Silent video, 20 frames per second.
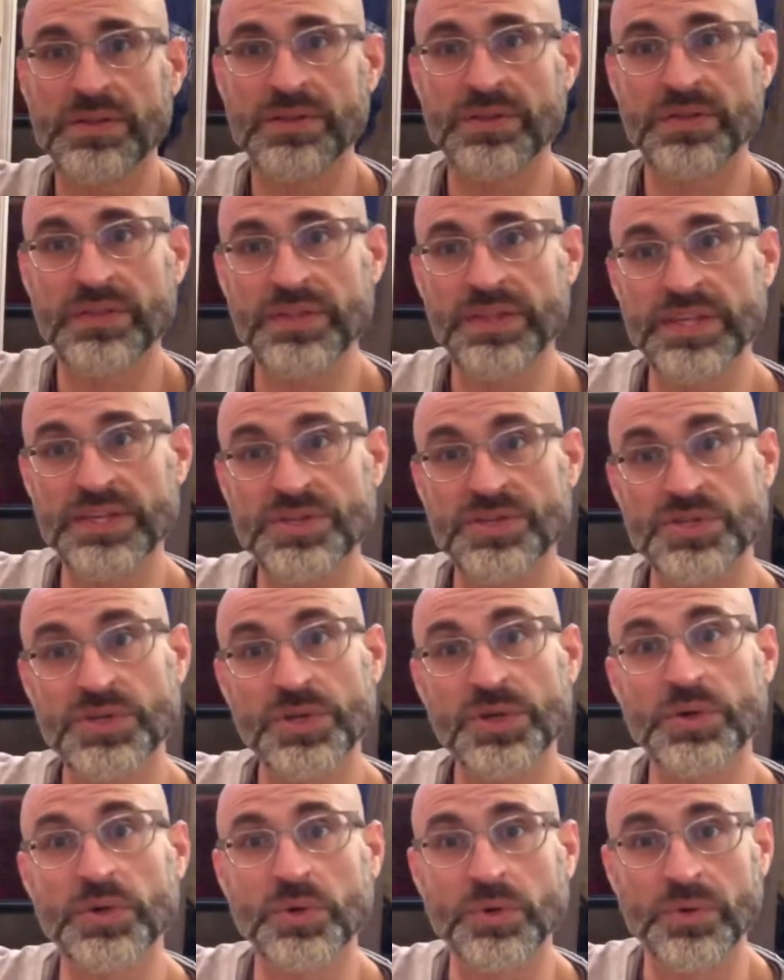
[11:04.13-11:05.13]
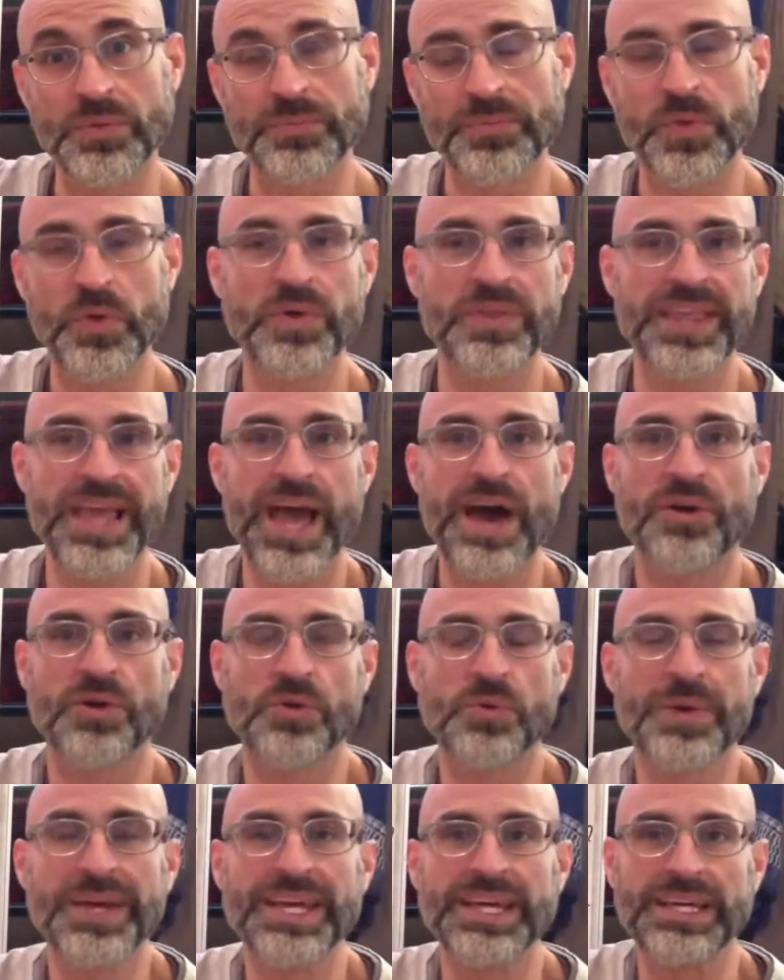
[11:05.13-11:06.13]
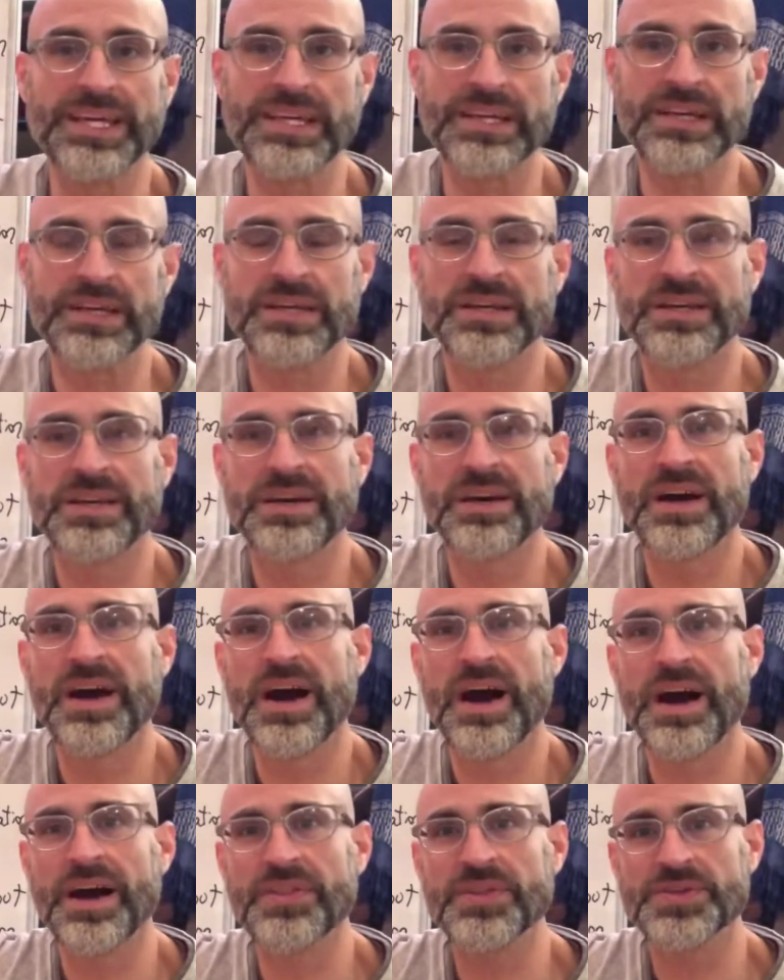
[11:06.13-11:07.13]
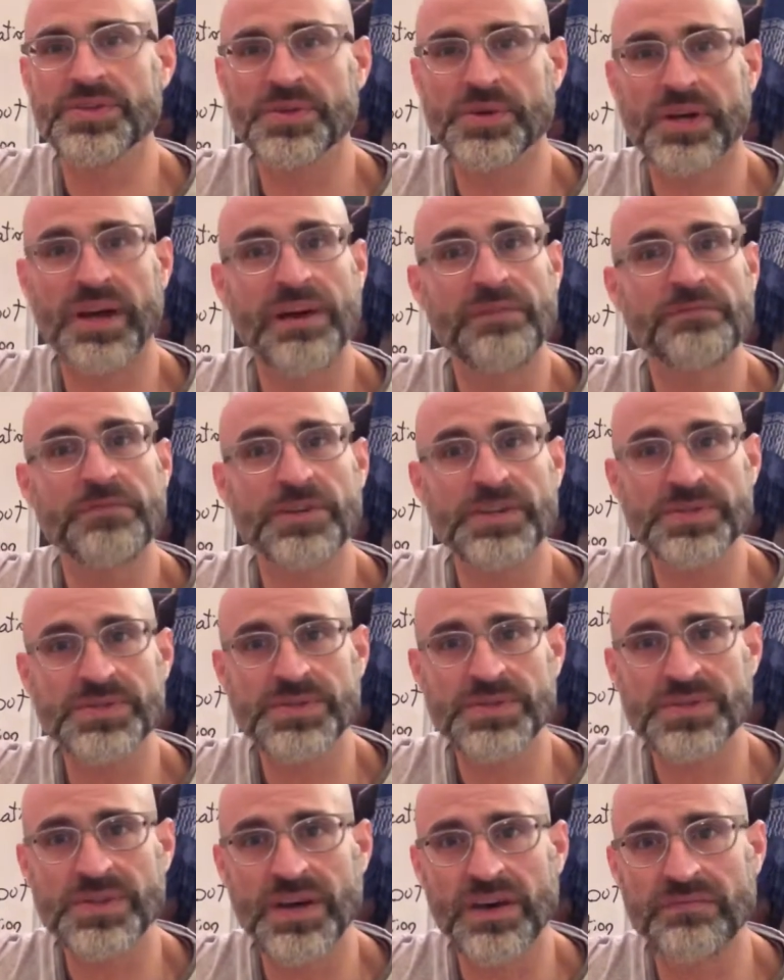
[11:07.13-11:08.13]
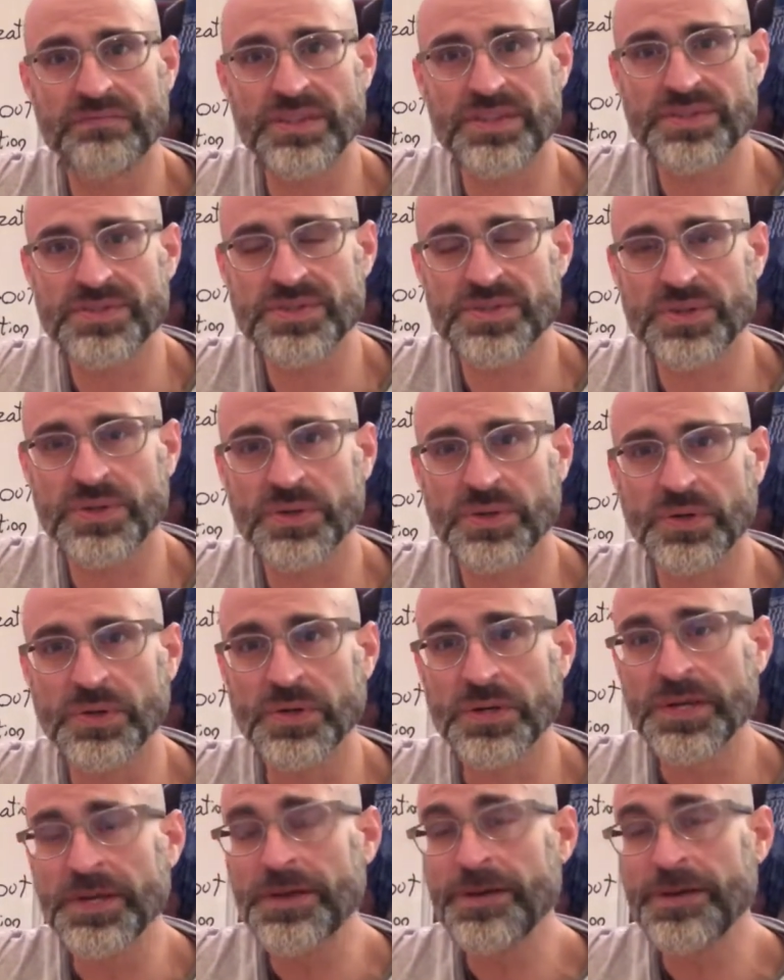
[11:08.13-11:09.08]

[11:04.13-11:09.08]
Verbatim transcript: the circle or the outer ring uh, the circumference of the circle.